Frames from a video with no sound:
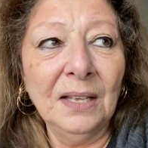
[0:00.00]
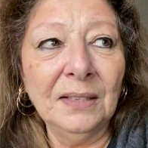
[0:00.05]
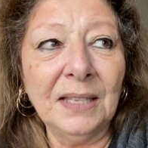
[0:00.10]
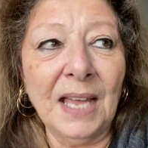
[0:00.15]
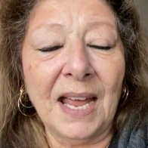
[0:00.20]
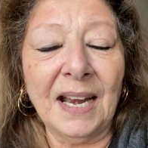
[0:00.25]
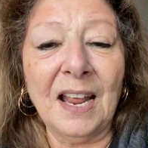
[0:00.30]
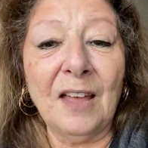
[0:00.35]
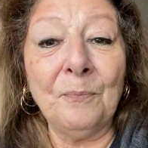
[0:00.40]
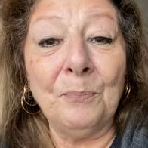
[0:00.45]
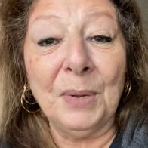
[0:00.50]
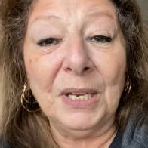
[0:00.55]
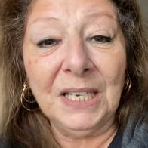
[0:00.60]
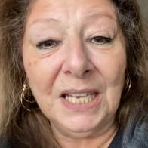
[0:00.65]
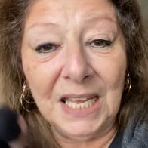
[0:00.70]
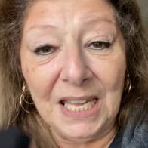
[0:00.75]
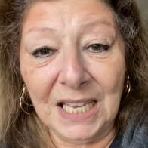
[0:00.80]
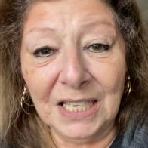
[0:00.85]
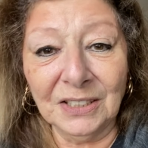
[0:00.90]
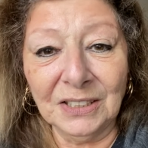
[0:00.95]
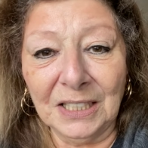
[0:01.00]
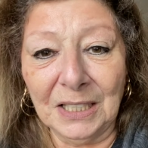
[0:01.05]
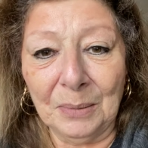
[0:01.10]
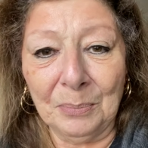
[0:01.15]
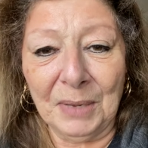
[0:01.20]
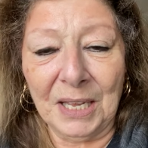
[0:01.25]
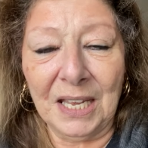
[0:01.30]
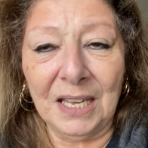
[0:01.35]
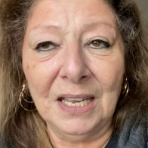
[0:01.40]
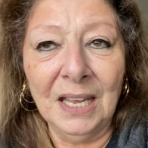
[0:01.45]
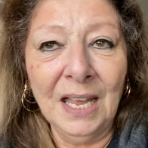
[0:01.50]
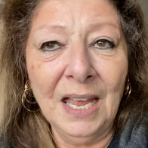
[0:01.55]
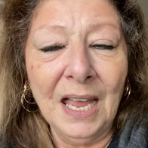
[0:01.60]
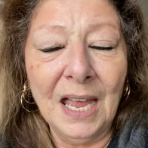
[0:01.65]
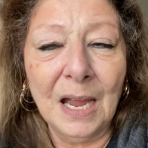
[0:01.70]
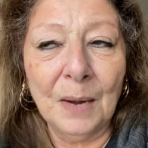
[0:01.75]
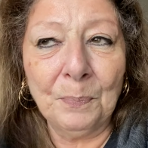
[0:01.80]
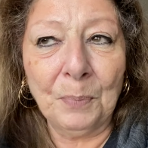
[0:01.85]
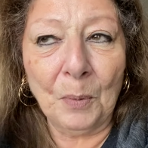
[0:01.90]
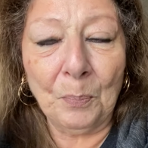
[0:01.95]
that have been healing me
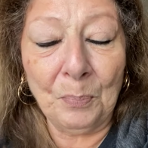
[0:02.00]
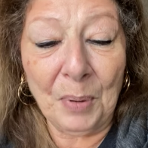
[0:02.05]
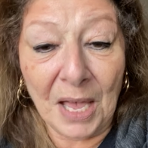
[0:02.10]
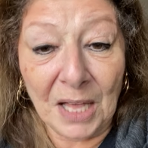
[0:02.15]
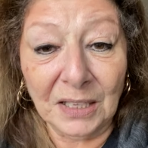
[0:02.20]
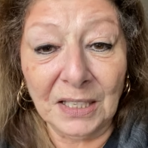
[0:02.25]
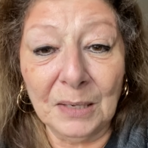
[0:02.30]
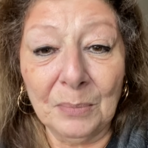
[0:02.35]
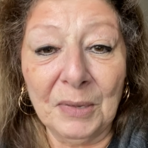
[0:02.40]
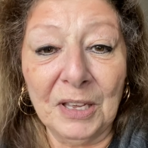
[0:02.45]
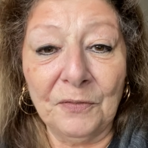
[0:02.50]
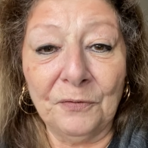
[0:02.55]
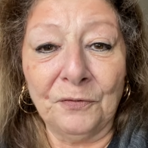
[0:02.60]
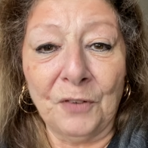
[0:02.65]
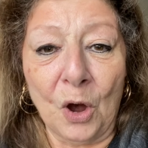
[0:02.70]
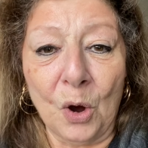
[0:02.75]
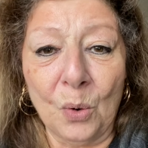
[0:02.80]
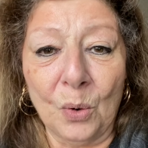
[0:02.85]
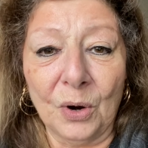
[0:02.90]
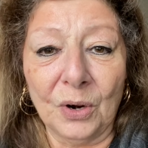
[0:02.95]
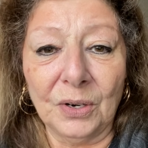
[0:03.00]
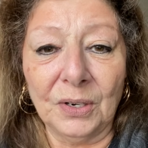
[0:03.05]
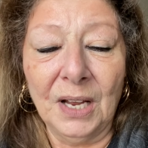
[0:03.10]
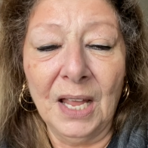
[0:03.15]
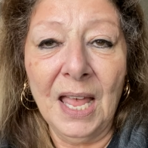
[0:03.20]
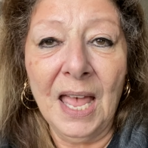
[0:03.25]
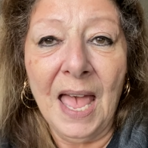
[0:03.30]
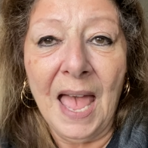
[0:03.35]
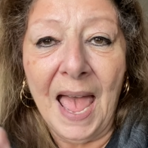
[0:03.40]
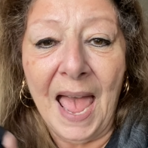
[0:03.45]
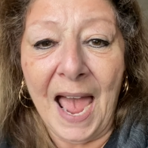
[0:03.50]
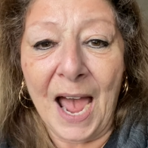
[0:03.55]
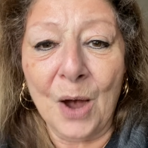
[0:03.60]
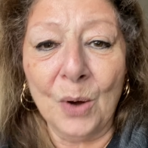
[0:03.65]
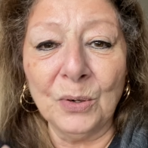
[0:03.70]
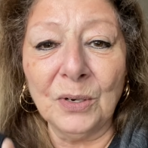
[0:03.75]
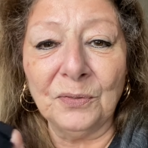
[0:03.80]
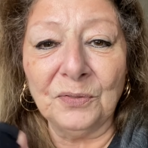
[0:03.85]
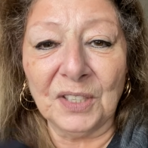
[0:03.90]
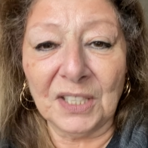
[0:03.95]
and propelling me forward
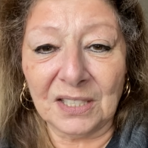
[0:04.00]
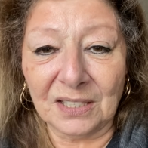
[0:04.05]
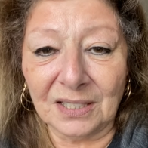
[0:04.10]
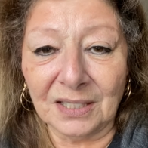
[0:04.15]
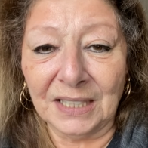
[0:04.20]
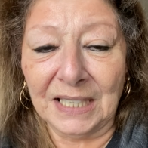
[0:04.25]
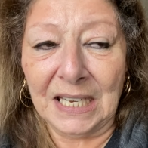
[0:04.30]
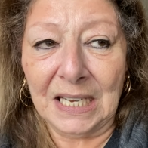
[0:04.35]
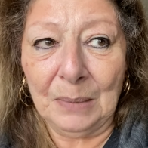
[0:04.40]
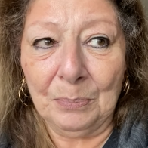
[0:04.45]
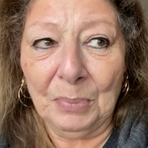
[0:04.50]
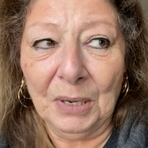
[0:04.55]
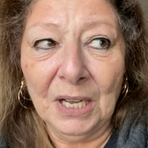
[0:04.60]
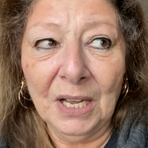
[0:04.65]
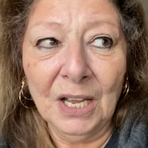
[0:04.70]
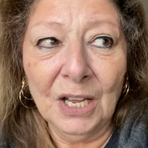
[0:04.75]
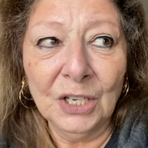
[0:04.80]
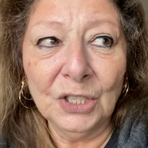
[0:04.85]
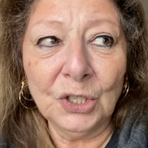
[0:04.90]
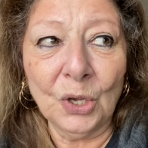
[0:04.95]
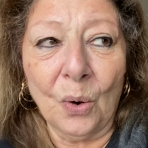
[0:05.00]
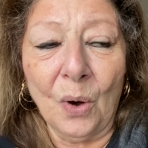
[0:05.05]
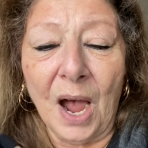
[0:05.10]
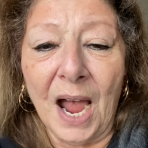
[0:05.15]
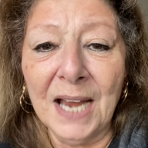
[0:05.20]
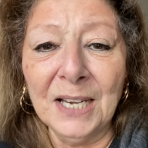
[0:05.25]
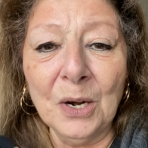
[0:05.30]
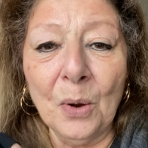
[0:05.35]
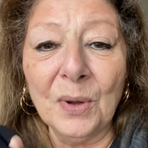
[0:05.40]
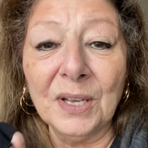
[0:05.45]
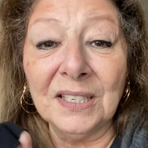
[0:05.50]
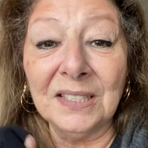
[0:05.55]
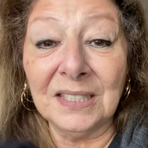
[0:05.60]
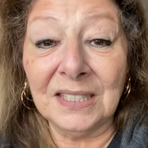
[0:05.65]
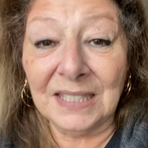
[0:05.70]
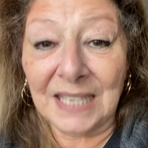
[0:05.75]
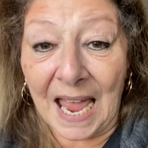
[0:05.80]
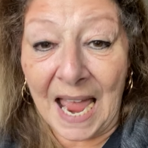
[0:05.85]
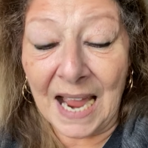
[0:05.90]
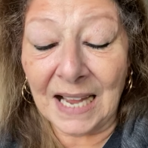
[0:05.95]
out of the sleep. So I know
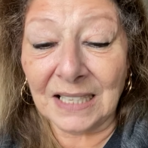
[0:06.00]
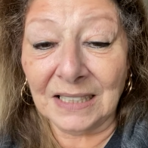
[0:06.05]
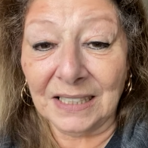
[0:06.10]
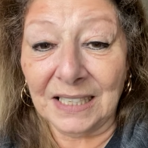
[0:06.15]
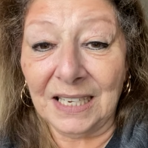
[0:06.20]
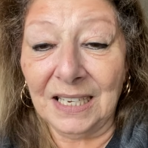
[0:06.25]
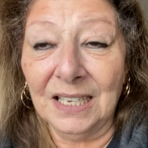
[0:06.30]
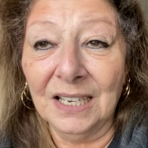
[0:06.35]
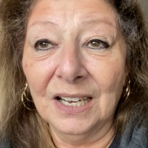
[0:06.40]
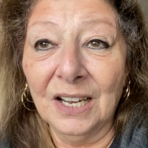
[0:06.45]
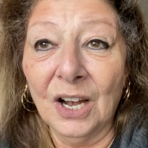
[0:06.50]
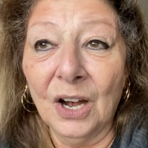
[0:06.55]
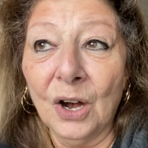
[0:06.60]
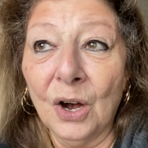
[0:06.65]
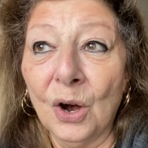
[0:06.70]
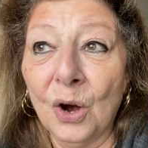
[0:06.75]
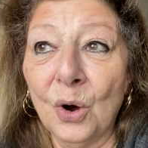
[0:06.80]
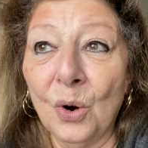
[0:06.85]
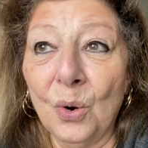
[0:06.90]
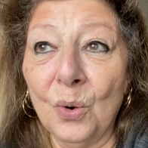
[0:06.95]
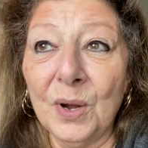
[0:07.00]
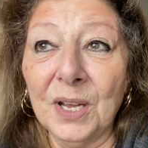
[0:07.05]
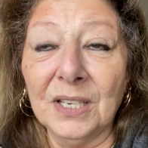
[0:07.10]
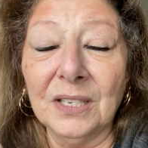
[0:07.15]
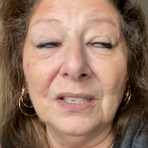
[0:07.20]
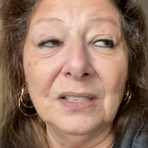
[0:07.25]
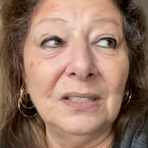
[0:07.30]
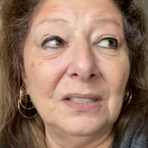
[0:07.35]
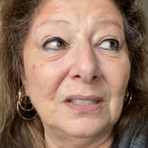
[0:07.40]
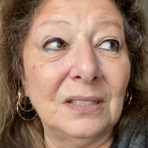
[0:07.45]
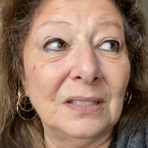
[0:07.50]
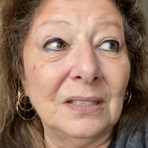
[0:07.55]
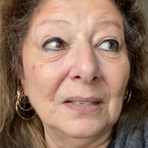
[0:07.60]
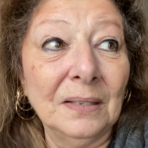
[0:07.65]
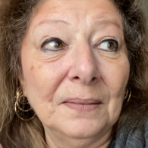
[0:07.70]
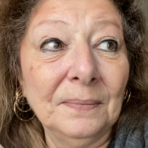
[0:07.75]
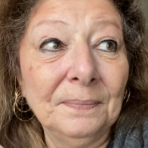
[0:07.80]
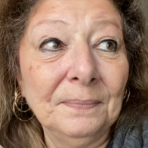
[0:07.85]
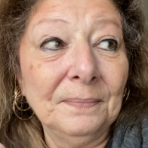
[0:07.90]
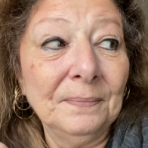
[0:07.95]
exactly who is
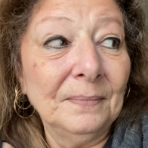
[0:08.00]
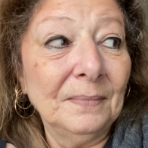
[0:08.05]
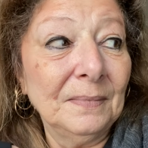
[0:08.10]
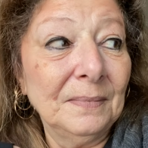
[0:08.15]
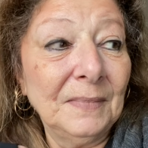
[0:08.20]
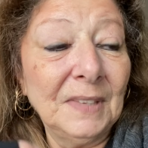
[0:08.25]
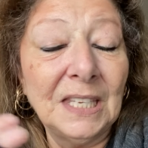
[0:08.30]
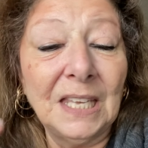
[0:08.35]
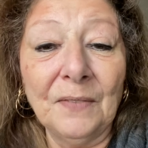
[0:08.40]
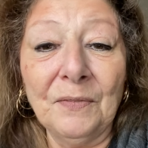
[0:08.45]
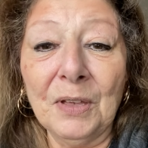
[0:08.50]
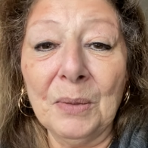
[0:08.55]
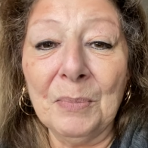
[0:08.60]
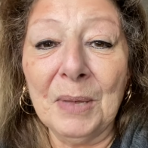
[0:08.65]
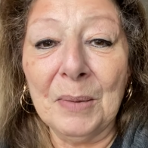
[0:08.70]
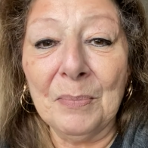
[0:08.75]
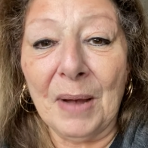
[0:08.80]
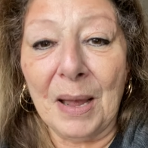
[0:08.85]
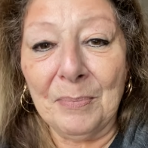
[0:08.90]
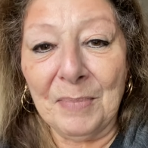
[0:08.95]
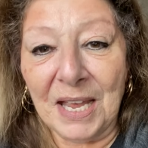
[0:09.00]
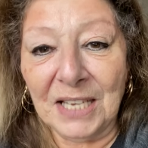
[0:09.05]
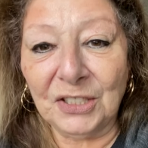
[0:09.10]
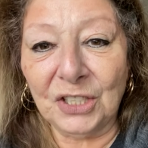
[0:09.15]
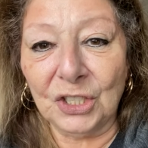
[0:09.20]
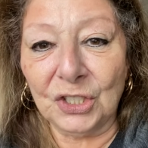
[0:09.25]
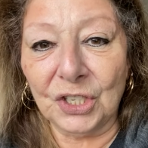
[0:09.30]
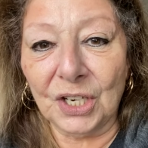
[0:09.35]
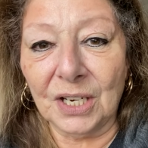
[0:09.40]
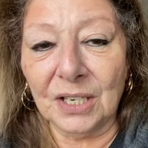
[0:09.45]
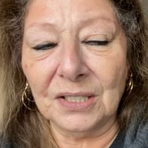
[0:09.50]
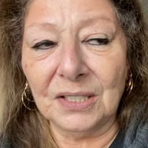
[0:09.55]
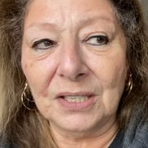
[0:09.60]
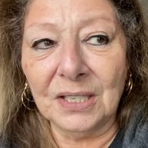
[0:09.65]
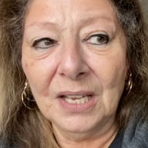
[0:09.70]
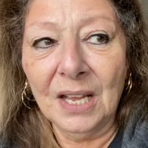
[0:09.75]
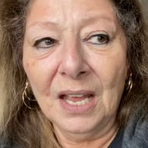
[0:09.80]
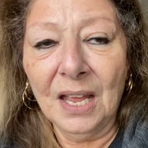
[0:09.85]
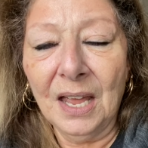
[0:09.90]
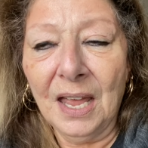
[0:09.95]
giving me my messages,
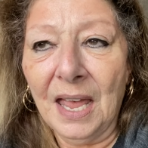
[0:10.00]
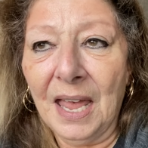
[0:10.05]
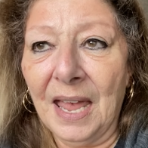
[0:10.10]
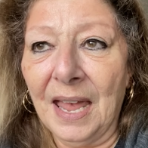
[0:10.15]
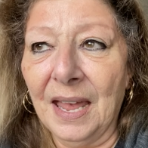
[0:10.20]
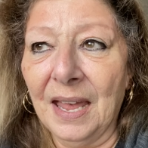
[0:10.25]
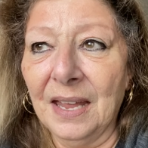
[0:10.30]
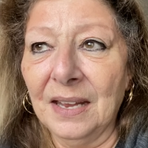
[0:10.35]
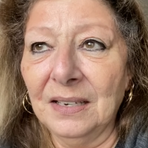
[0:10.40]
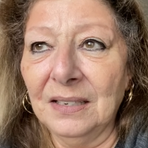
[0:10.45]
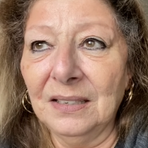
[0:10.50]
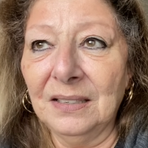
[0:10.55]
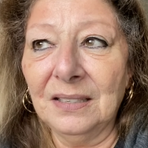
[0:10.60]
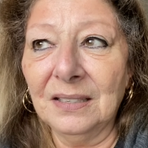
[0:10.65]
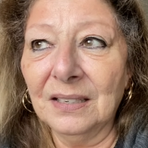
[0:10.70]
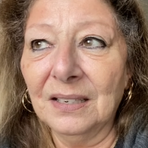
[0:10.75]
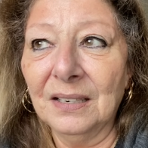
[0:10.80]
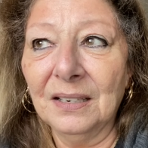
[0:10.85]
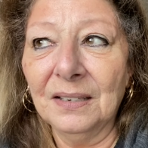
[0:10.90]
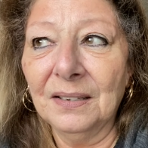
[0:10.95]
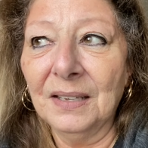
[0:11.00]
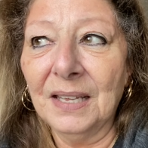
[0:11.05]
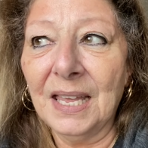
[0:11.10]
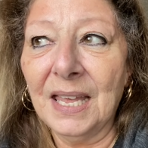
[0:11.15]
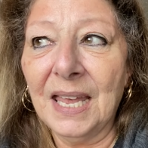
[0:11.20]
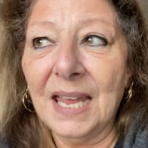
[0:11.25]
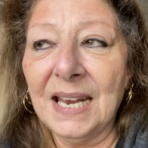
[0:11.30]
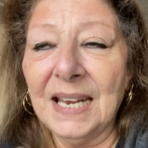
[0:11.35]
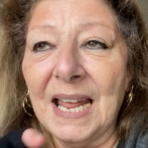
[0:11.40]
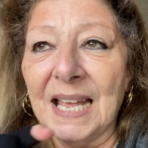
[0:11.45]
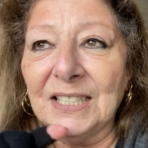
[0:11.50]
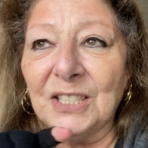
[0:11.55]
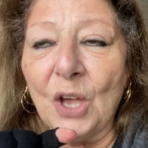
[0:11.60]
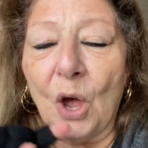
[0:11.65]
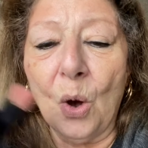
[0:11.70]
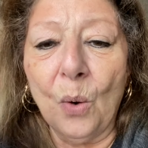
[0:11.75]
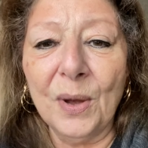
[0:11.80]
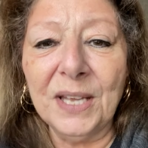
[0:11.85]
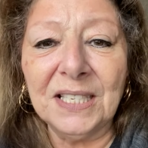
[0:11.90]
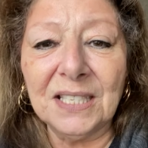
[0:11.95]
and it has
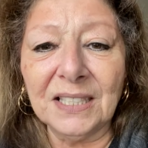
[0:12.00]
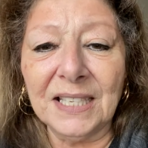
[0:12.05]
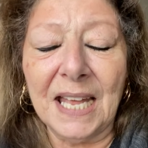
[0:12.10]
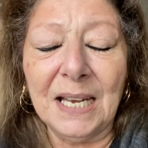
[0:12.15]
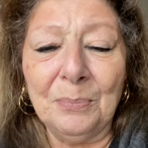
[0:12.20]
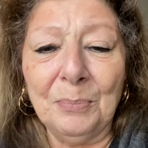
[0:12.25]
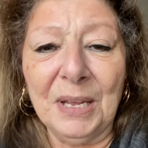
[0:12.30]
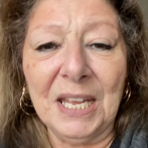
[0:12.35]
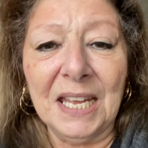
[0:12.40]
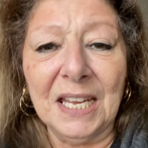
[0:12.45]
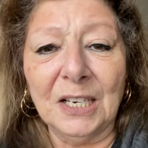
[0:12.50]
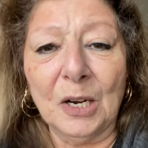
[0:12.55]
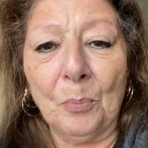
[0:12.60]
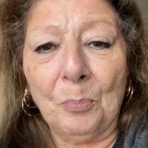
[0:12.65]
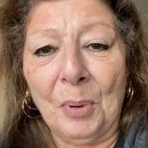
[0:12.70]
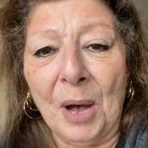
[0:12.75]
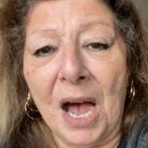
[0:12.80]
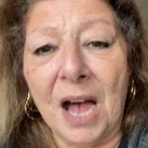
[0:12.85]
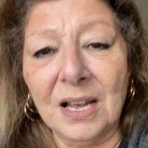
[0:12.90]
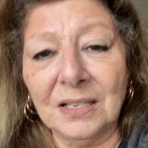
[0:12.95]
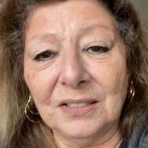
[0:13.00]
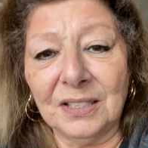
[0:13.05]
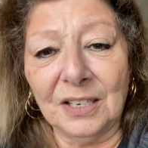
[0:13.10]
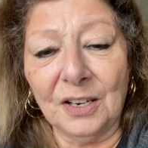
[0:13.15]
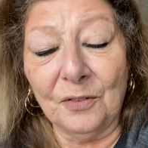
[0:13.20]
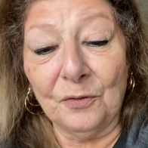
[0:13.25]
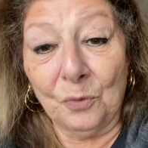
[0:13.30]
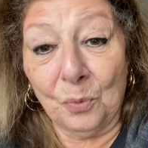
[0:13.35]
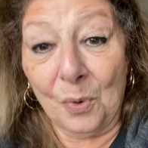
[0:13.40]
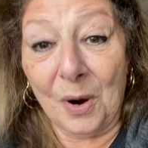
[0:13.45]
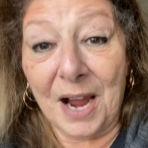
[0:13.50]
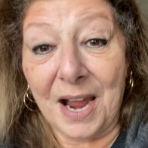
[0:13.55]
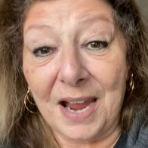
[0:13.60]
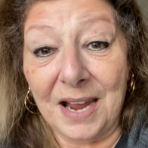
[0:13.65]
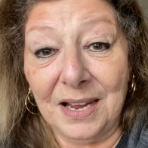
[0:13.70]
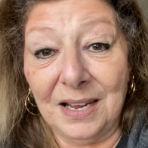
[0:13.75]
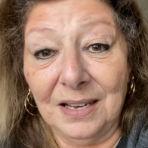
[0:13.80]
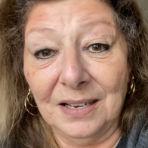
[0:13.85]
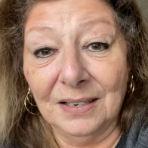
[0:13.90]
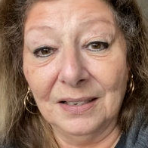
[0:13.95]
always led me in a positive
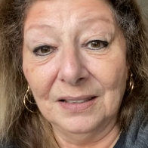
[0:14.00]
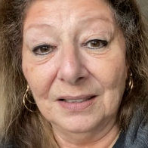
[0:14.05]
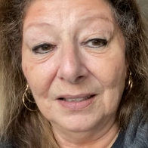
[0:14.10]
way.